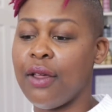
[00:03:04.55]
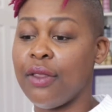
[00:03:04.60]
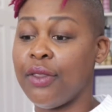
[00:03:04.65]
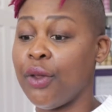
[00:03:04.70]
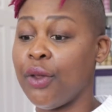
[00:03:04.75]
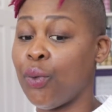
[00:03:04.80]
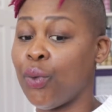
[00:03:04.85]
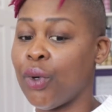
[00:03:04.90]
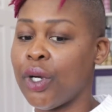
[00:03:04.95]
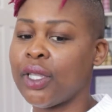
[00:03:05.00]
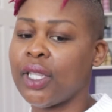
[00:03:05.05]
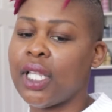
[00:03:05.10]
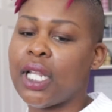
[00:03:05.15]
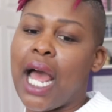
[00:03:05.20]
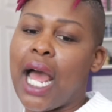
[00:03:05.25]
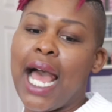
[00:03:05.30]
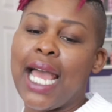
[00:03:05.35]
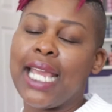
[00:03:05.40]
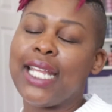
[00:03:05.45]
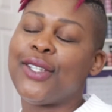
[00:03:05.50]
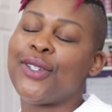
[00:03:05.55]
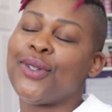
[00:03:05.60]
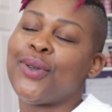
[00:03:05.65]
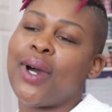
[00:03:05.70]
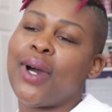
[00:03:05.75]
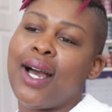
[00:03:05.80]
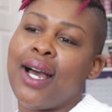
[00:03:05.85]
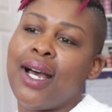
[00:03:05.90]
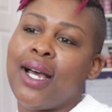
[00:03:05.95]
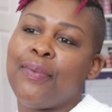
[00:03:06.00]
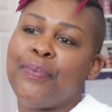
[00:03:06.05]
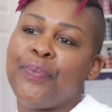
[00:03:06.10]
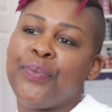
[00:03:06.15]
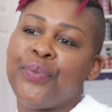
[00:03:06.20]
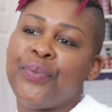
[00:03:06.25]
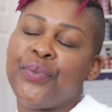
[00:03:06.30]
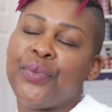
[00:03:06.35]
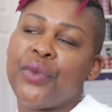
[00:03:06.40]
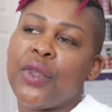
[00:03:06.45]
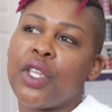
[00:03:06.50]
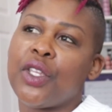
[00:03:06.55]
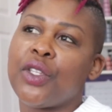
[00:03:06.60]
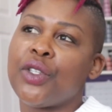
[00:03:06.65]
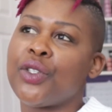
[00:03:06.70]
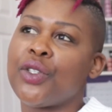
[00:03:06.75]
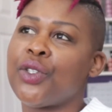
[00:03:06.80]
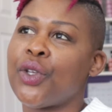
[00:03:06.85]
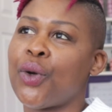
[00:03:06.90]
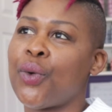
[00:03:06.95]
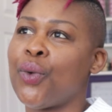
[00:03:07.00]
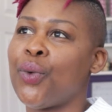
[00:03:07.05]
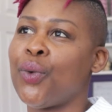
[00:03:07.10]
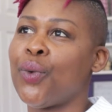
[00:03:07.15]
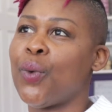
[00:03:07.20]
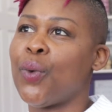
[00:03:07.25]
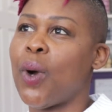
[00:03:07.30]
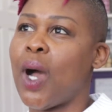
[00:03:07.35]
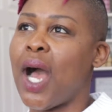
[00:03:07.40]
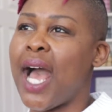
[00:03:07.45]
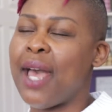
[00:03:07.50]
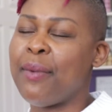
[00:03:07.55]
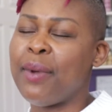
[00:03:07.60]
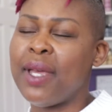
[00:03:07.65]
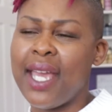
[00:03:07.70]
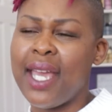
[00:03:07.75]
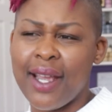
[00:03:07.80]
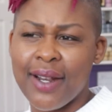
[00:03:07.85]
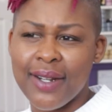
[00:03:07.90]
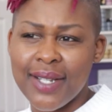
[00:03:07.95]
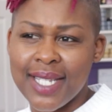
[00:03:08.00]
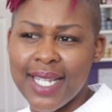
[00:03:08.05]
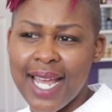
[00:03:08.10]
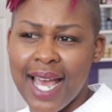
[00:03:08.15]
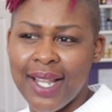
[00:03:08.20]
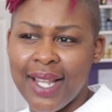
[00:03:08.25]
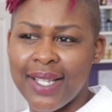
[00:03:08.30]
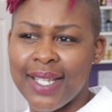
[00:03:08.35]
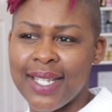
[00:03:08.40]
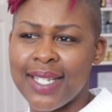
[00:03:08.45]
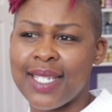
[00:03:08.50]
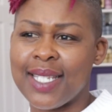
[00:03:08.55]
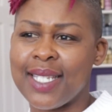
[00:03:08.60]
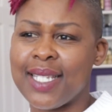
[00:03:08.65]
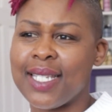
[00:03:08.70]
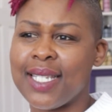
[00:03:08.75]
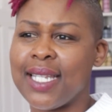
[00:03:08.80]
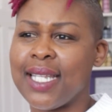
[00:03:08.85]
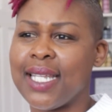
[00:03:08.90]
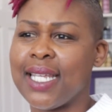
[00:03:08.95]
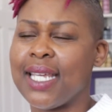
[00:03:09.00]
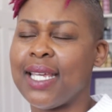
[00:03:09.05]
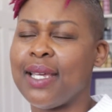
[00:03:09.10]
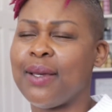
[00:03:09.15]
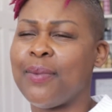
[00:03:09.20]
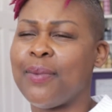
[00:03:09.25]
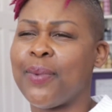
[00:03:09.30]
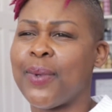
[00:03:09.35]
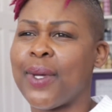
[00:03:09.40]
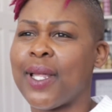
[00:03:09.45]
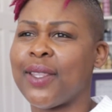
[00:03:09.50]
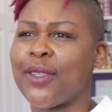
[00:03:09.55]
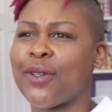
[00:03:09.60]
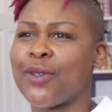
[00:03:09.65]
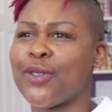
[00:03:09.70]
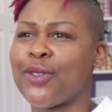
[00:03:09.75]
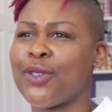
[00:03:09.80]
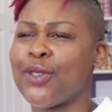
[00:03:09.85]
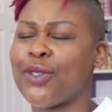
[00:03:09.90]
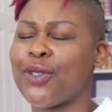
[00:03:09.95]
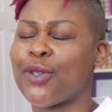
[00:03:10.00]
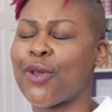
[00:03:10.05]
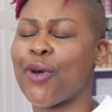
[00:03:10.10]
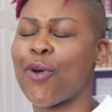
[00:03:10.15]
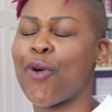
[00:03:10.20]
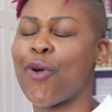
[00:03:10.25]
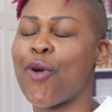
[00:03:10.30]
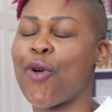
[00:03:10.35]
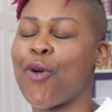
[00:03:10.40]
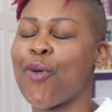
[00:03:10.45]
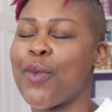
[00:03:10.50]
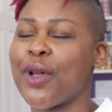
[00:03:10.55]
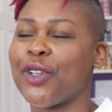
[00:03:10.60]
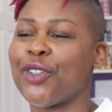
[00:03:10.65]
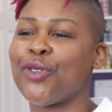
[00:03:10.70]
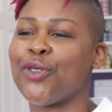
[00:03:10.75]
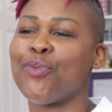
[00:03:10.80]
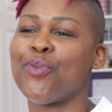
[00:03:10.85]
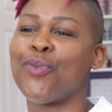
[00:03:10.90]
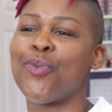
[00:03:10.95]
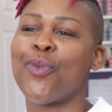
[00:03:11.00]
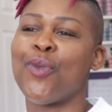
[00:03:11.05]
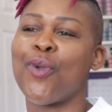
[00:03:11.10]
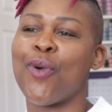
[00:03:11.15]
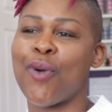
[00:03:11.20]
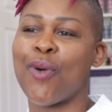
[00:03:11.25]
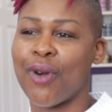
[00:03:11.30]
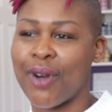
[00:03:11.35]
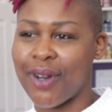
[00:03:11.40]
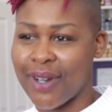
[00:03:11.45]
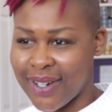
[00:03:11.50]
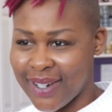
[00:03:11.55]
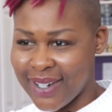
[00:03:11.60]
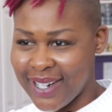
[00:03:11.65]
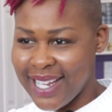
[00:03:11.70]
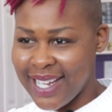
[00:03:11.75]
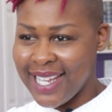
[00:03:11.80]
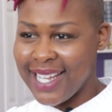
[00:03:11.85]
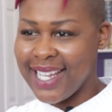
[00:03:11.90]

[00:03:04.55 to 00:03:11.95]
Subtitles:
The work that I do, so I'm a hairstylist, but there's so much more